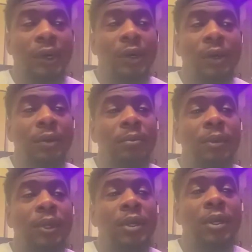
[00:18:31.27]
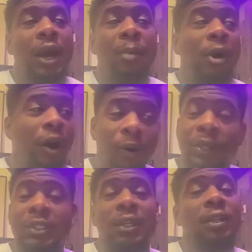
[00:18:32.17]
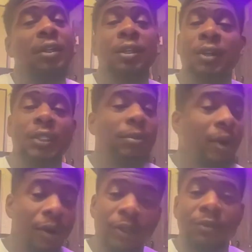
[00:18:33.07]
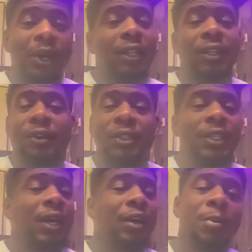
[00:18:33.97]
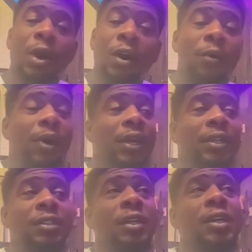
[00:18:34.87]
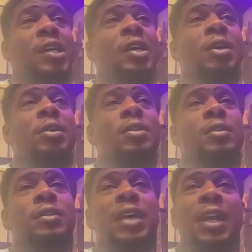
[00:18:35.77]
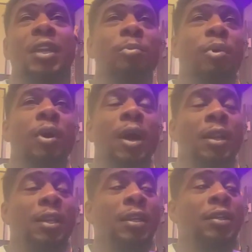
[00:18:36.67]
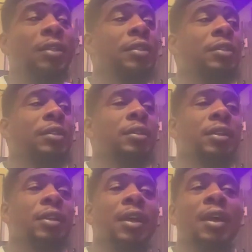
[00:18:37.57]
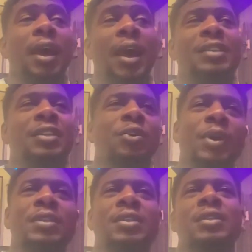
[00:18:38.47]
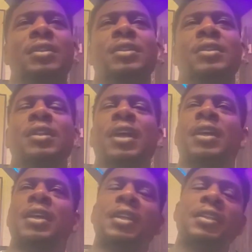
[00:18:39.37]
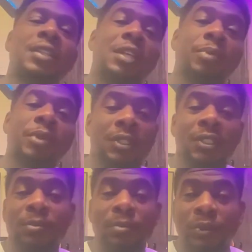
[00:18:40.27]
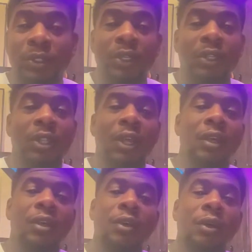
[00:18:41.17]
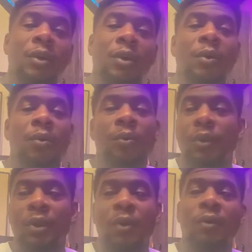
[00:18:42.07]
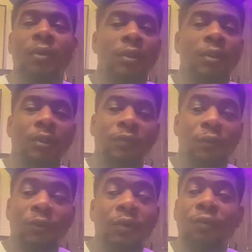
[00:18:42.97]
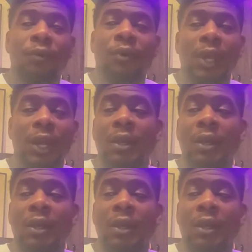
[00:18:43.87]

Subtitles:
I'm always thinking of lyrics. I'm always writing lyrics down. I'm always taking apart ideas and asking questions and like getting deep into simple shit. Like, you know, for real. Like